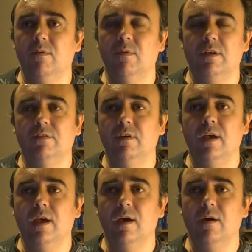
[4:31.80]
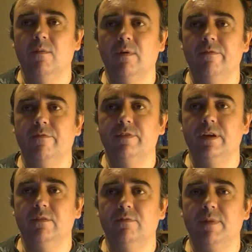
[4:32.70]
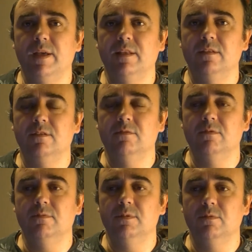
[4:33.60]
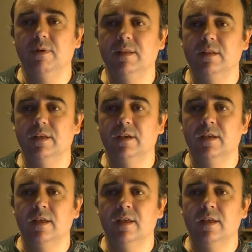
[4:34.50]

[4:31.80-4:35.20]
Was one friend of mine that introduced me to Battletech.